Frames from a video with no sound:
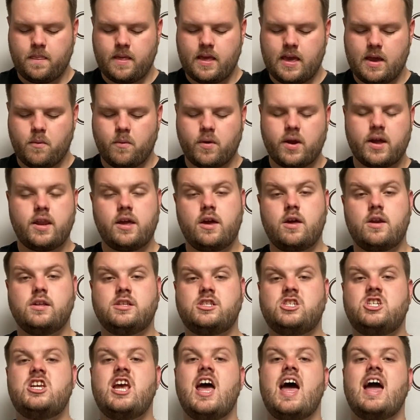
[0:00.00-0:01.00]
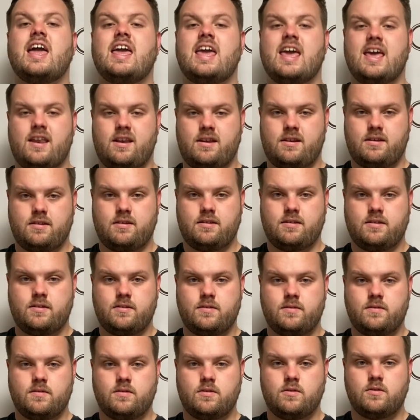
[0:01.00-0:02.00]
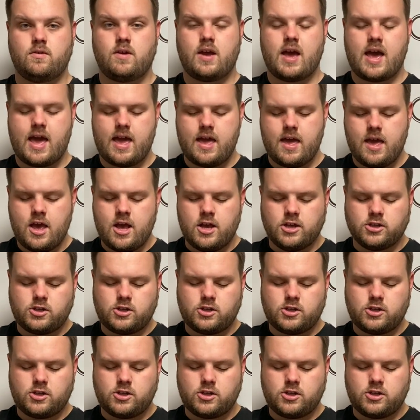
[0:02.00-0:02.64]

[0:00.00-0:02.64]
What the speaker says: and we're going to go to check-in. Okay,